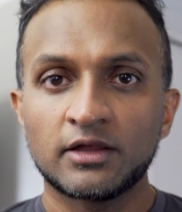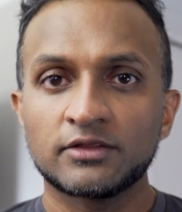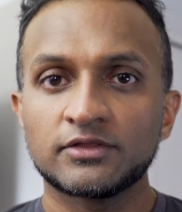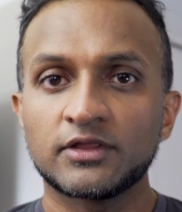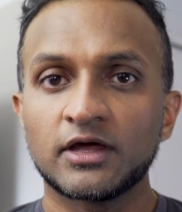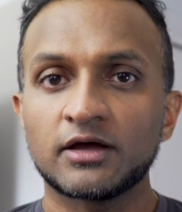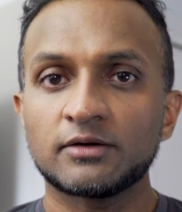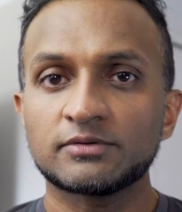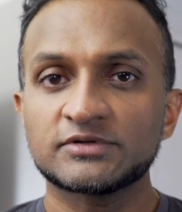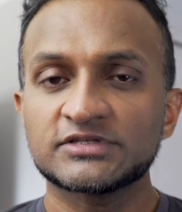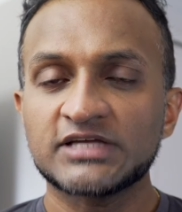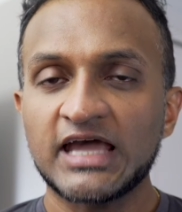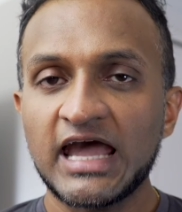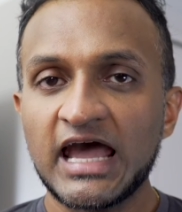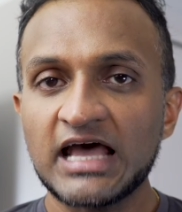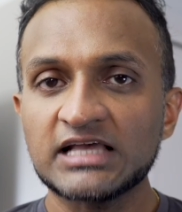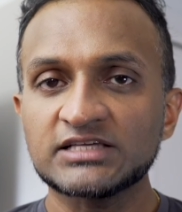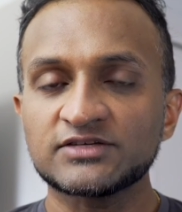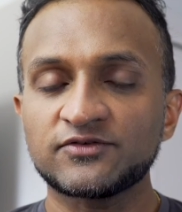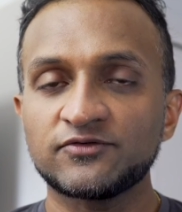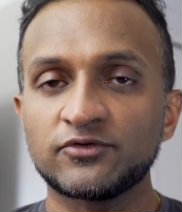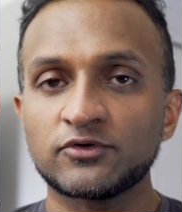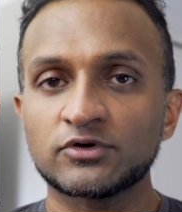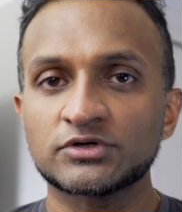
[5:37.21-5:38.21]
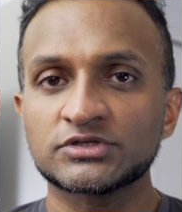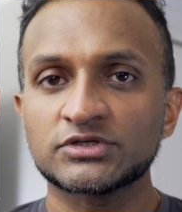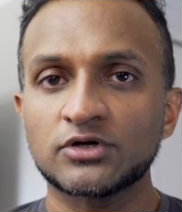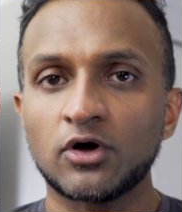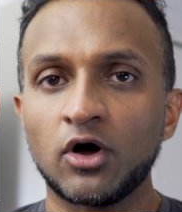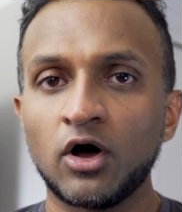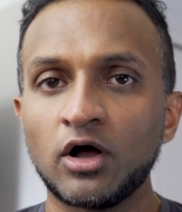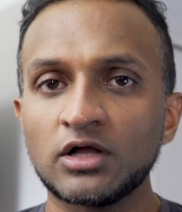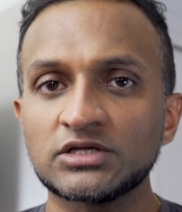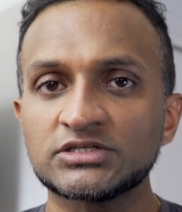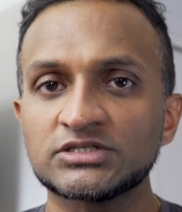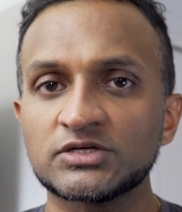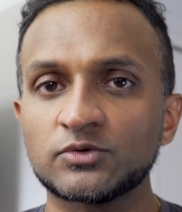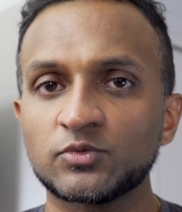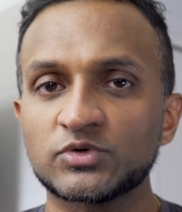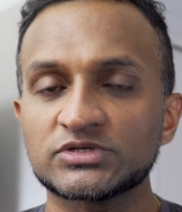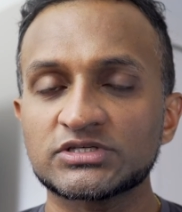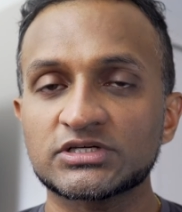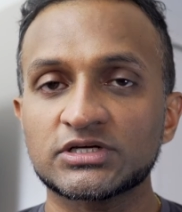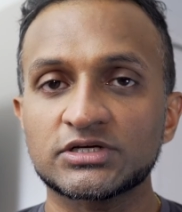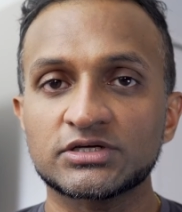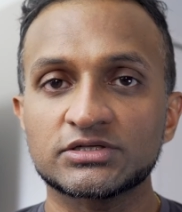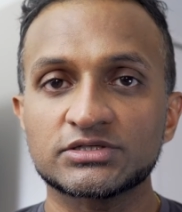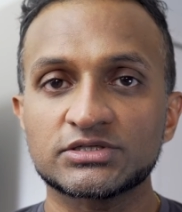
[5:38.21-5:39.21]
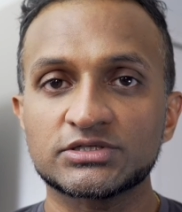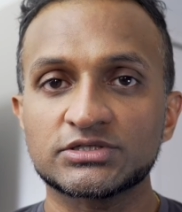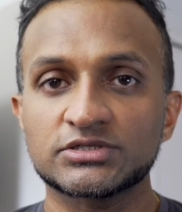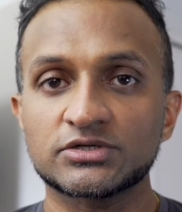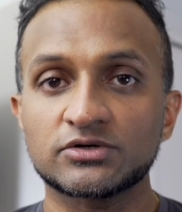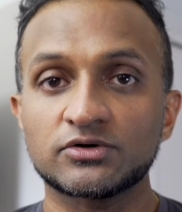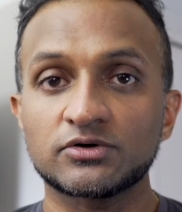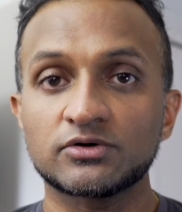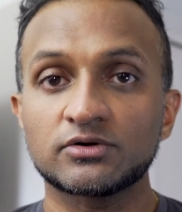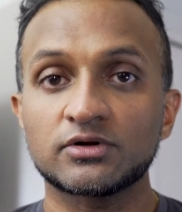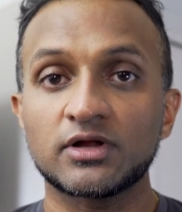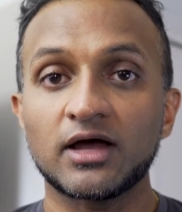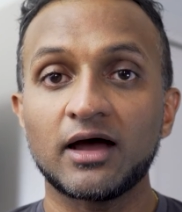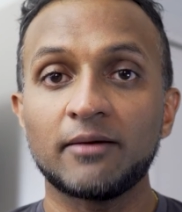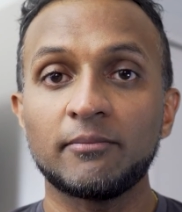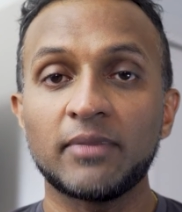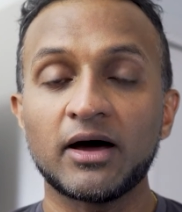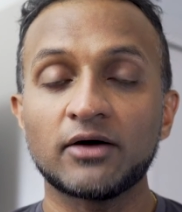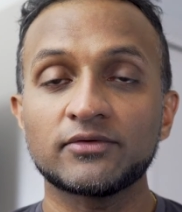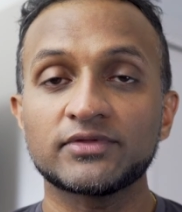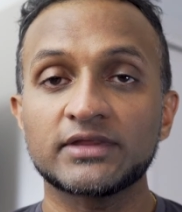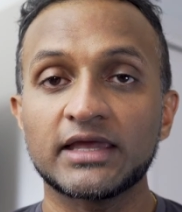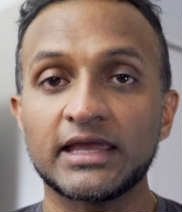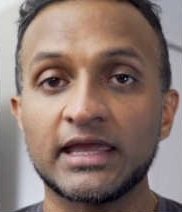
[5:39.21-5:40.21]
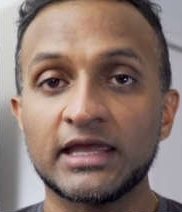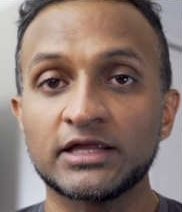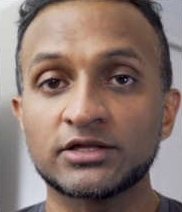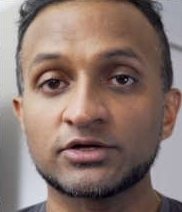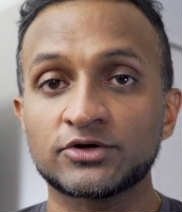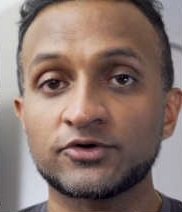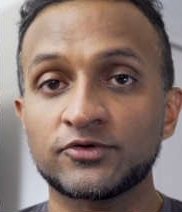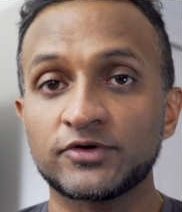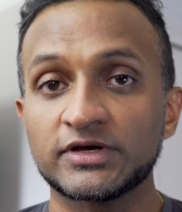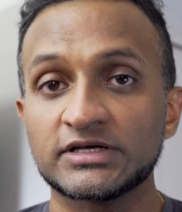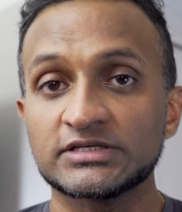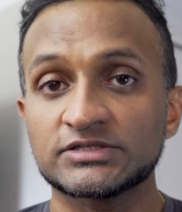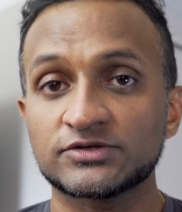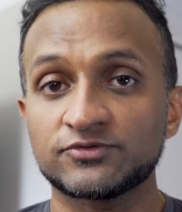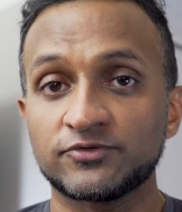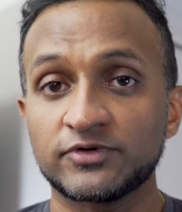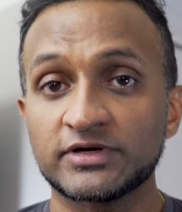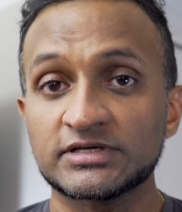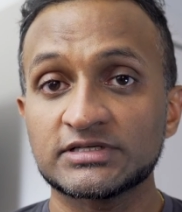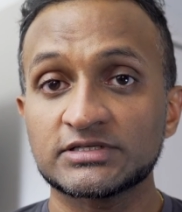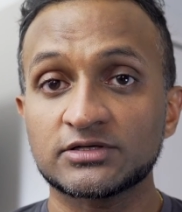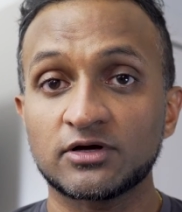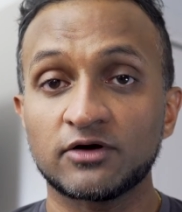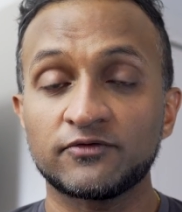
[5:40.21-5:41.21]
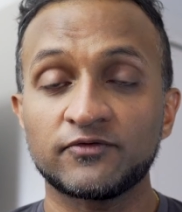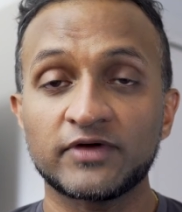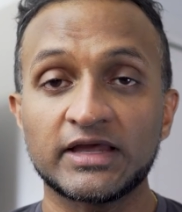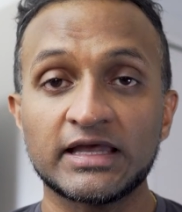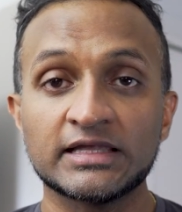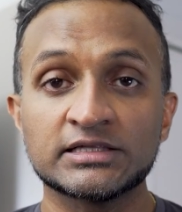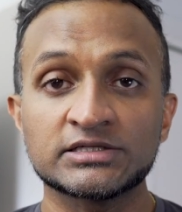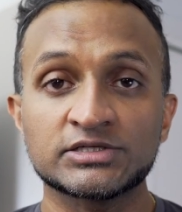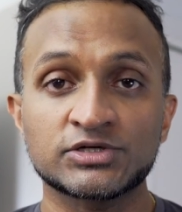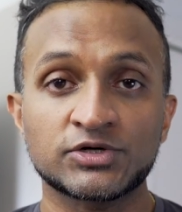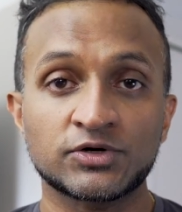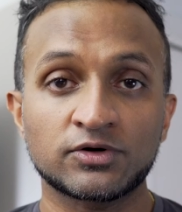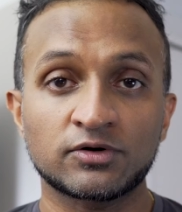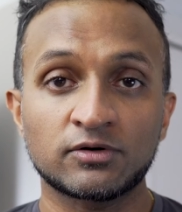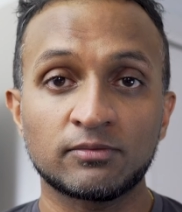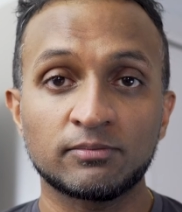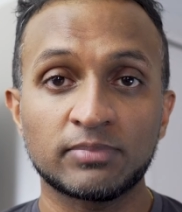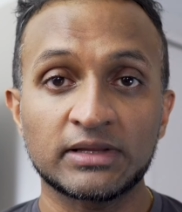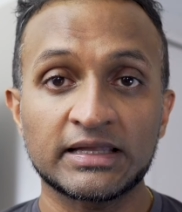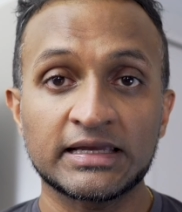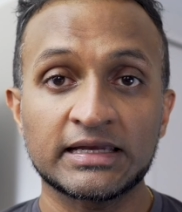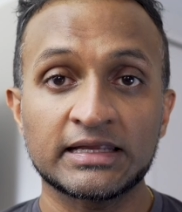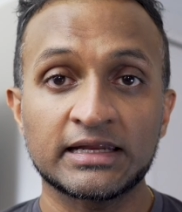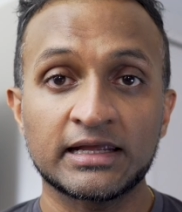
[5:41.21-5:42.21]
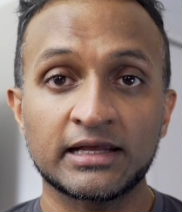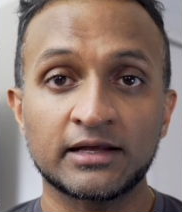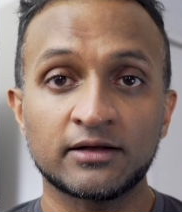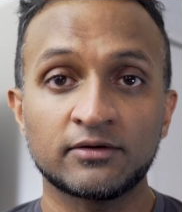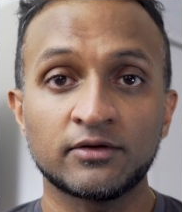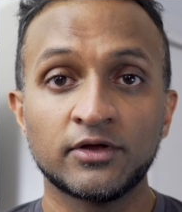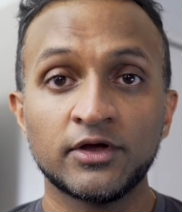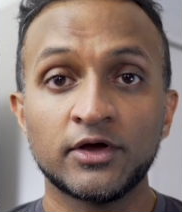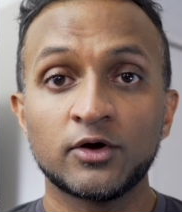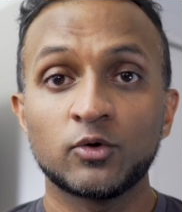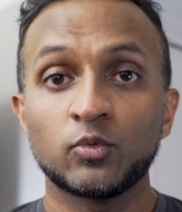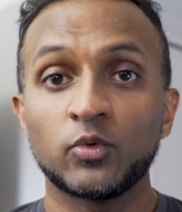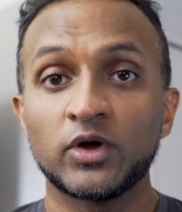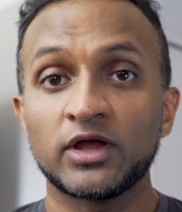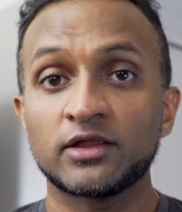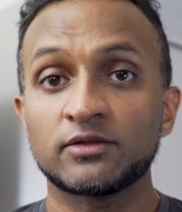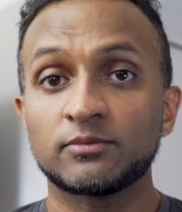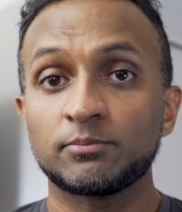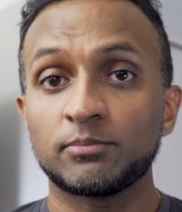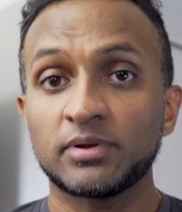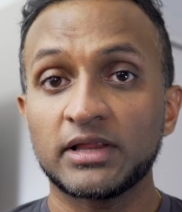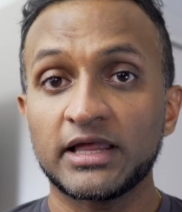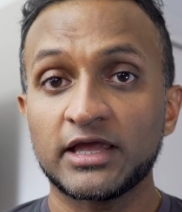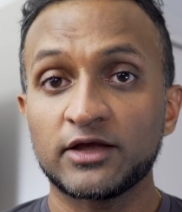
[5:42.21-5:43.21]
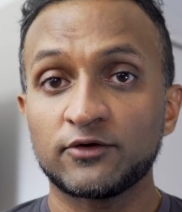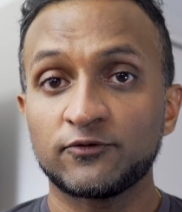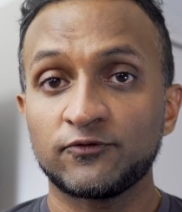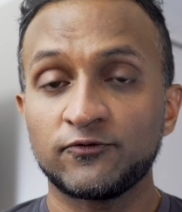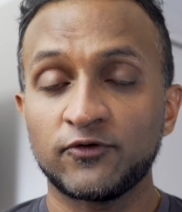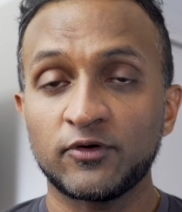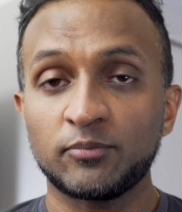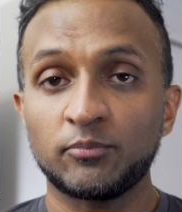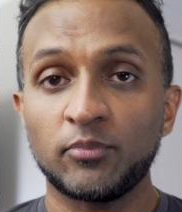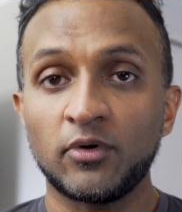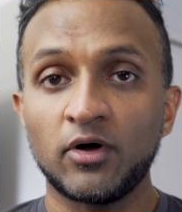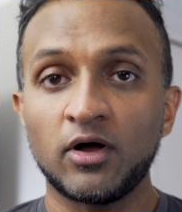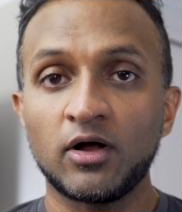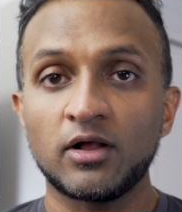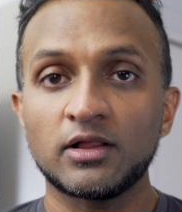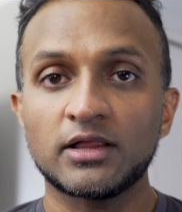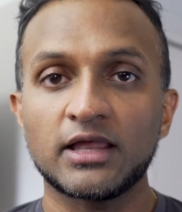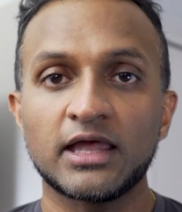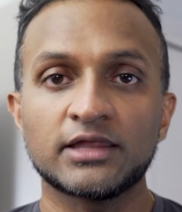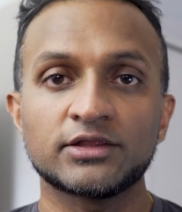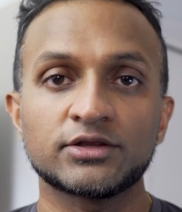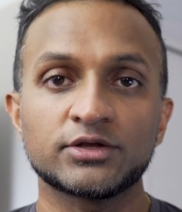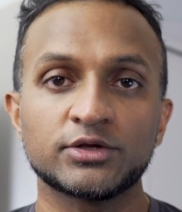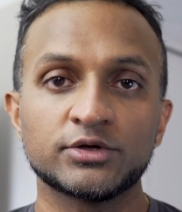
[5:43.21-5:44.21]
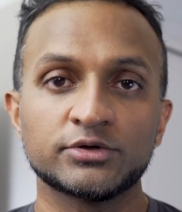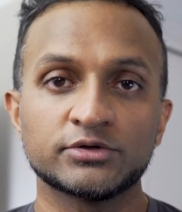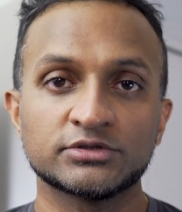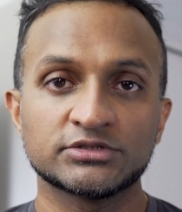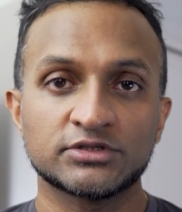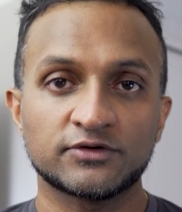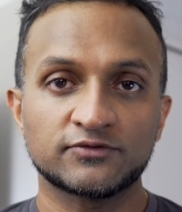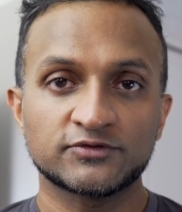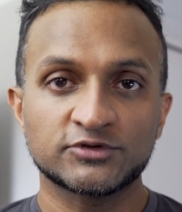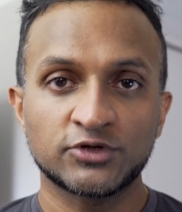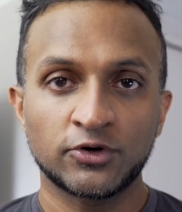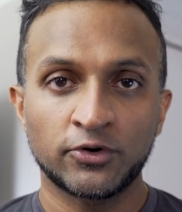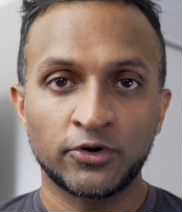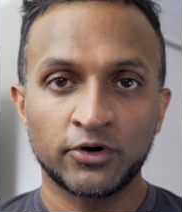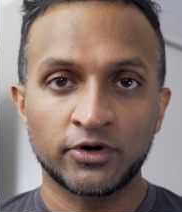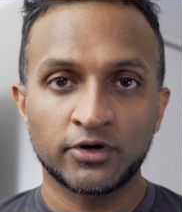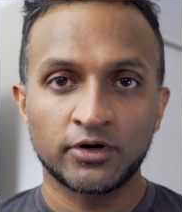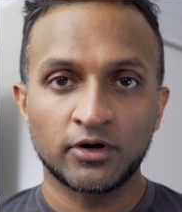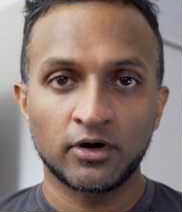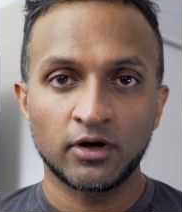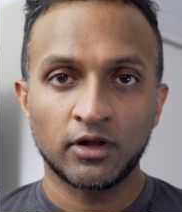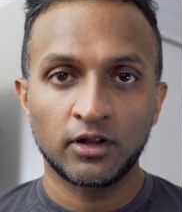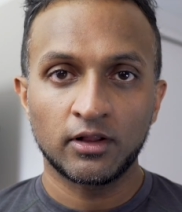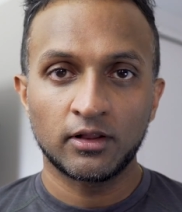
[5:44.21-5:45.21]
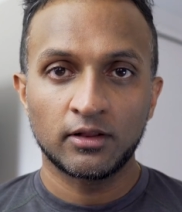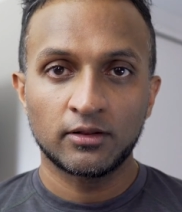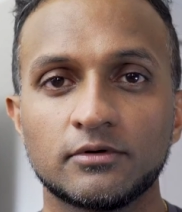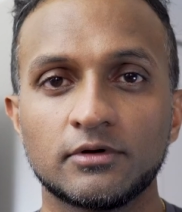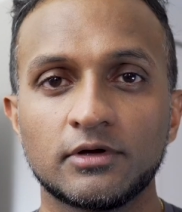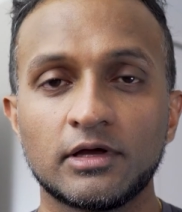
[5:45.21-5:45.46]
The task force also was concerned about the increased risk of internal bleeding with playing football and the use of Toradol.